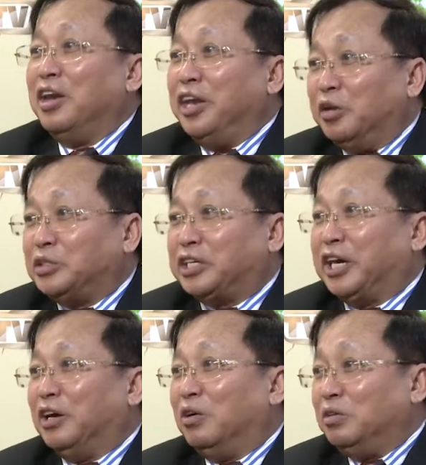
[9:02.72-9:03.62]
new
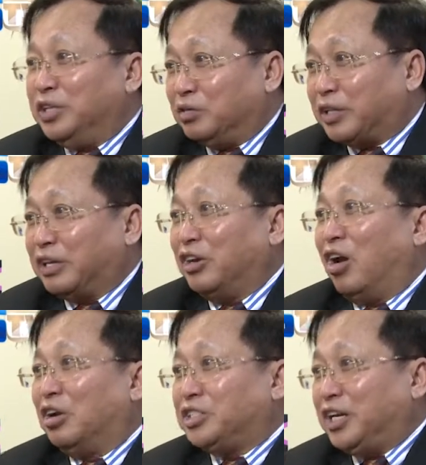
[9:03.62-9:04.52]
skill, new
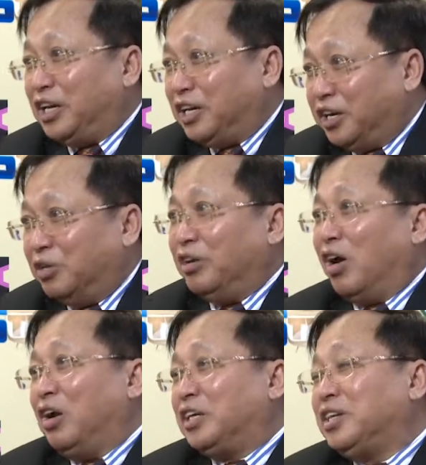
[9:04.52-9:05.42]
technology, new
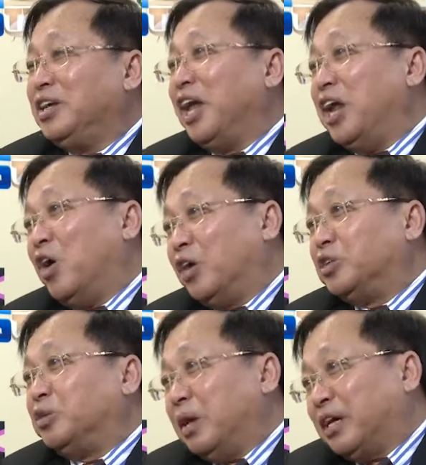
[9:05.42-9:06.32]
knowledge in
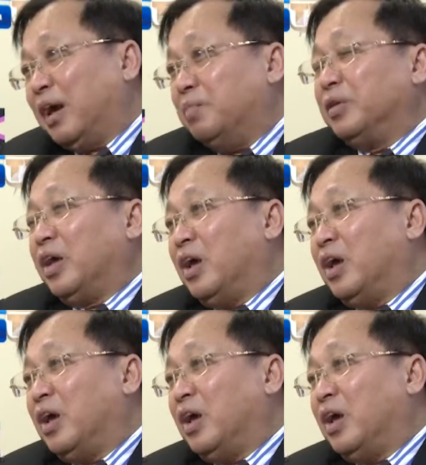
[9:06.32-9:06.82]
order to become